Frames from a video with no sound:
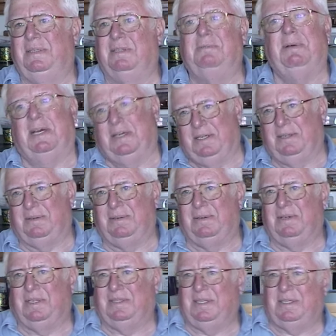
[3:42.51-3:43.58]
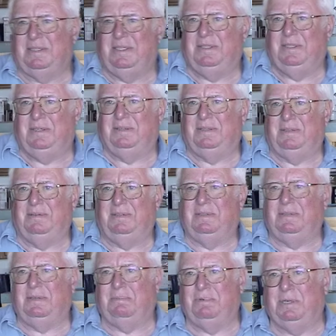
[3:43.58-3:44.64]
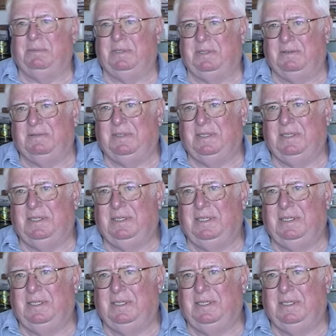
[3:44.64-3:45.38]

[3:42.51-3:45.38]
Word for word: This back in the early 60s, you know, so sort of primitive.